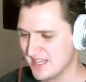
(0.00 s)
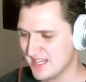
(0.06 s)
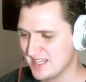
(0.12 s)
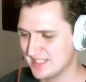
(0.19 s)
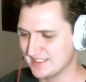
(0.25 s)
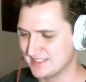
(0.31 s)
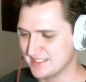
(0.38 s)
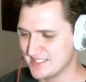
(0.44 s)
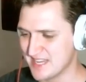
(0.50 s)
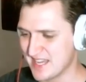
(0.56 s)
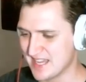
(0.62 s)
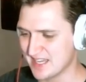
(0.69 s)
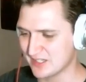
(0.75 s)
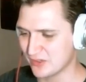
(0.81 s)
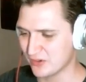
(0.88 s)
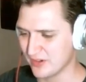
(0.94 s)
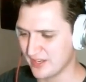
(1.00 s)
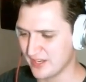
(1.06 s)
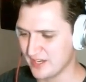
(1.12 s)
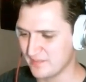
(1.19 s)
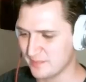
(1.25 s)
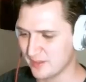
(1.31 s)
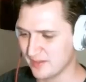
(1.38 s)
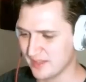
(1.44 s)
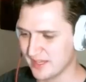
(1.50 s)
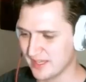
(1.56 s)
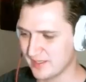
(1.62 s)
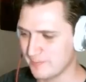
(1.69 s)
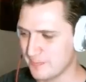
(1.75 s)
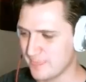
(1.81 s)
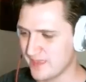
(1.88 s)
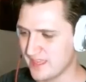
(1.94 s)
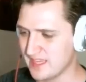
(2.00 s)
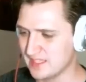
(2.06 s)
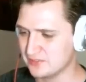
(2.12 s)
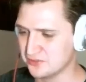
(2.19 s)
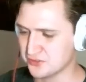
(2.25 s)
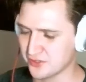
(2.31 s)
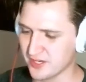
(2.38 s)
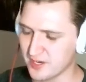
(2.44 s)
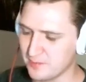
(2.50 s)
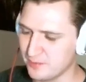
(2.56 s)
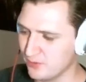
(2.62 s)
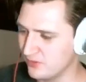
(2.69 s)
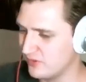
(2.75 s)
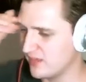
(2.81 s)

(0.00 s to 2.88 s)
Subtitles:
It's not great, but like he has trample.